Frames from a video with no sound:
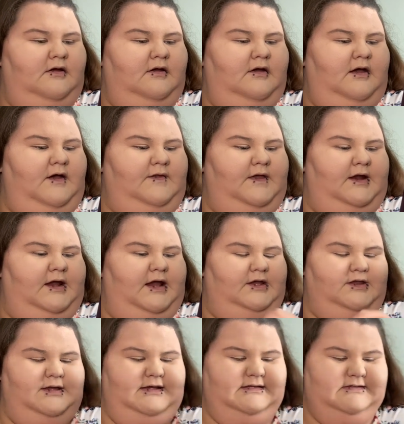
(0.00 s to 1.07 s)
And then I
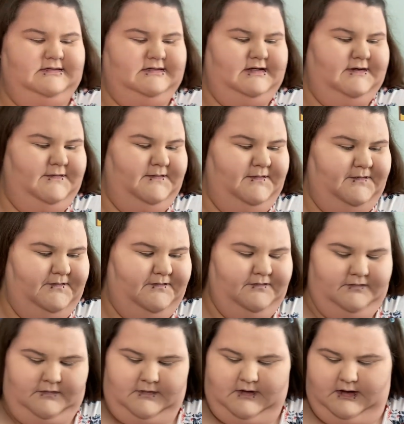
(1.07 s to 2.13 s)
just
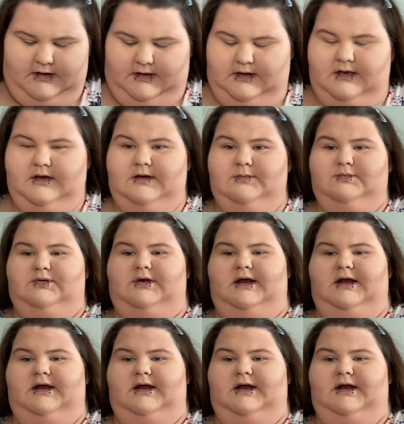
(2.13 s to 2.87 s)
put